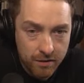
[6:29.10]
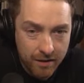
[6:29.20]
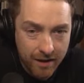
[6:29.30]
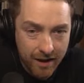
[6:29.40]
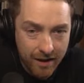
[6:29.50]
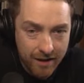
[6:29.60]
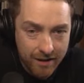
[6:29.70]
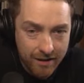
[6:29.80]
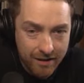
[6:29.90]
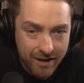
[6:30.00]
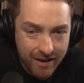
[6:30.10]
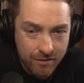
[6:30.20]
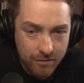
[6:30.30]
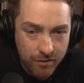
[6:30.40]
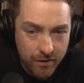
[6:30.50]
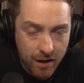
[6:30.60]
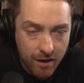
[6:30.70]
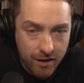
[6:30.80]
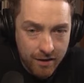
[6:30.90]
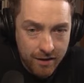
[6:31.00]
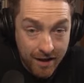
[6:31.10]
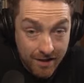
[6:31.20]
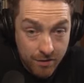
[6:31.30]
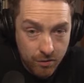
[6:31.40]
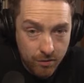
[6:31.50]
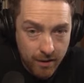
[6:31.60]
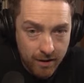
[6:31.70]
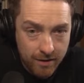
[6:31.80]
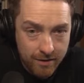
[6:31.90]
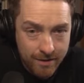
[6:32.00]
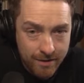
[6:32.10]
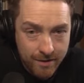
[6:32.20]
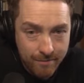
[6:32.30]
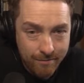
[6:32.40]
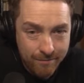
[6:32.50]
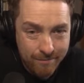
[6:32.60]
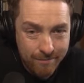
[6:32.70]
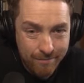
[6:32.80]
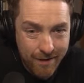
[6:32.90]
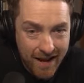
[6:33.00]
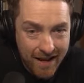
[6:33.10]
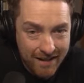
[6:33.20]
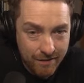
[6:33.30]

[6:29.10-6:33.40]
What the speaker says: yeah, it's a rough car. Has tow bar, badly